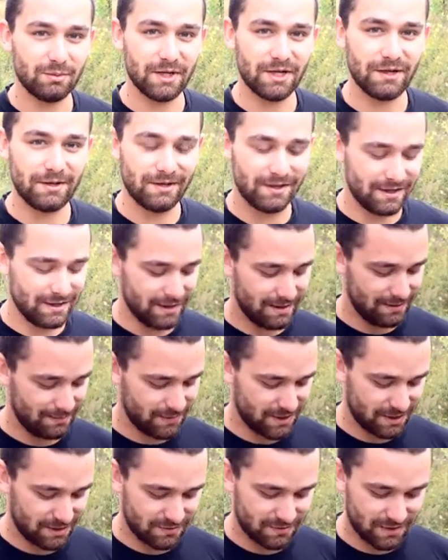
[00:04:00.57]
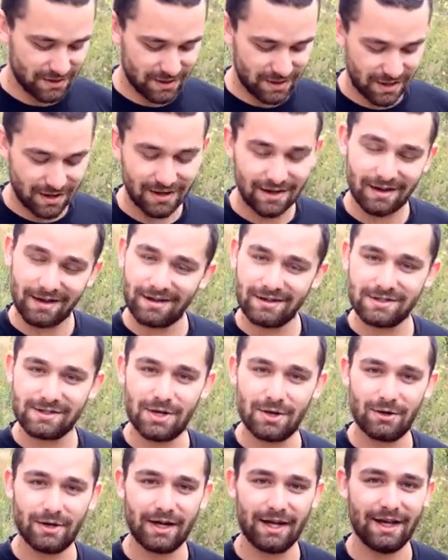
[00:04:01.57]
bow. Thanks for
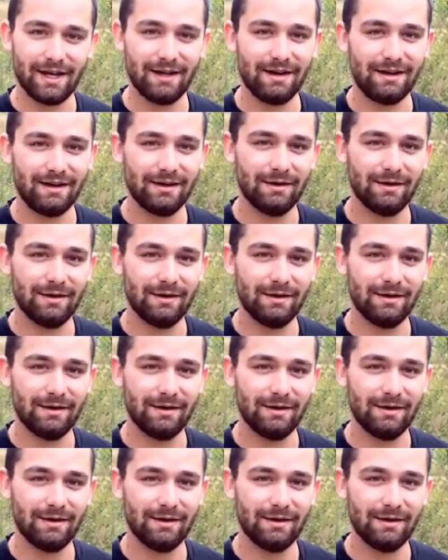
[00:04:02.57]
tuning in,